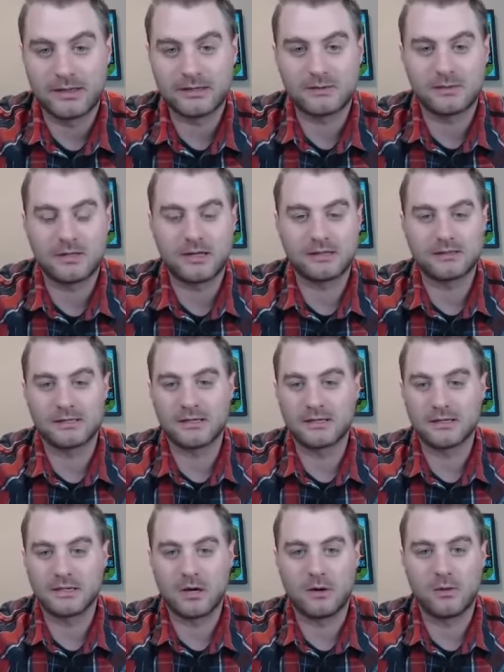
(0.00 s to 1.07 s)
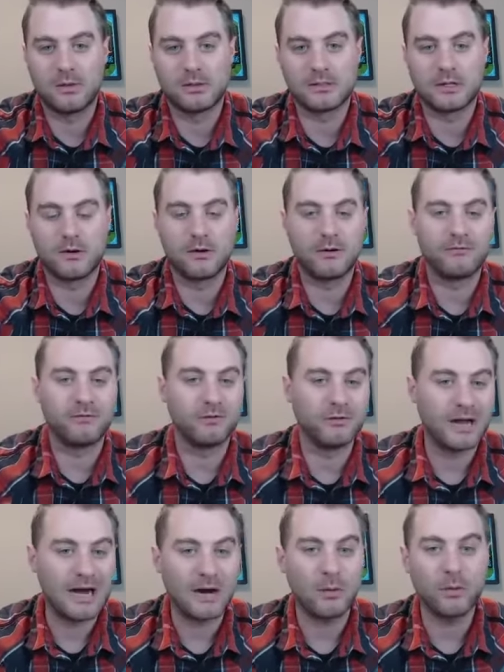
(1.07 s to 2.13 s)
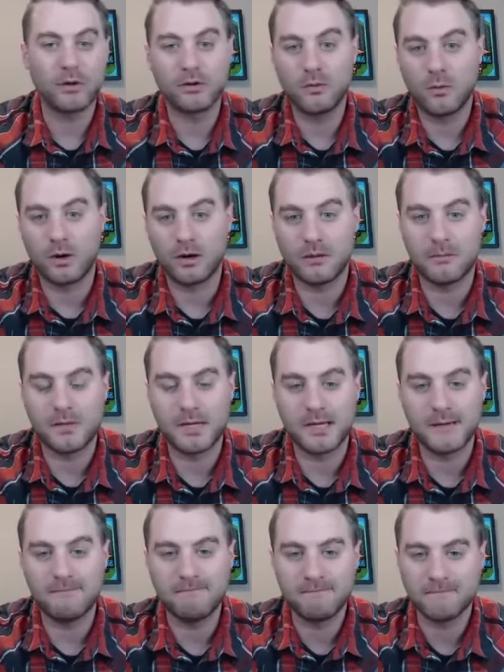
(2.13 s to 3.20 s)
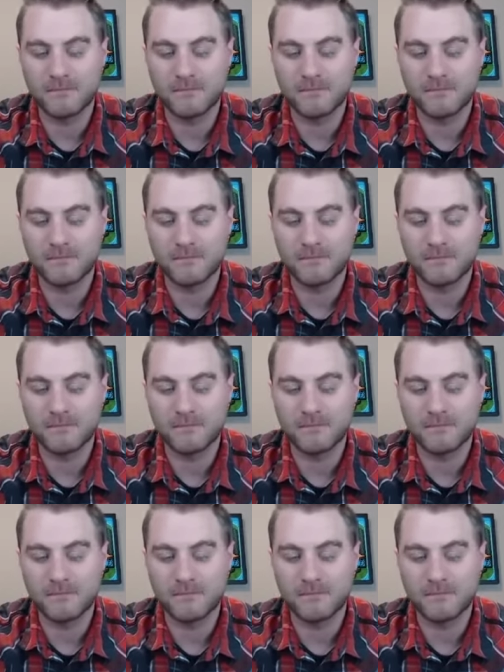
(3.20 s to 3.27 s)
That's what gets things going. So if you're not where you want to be,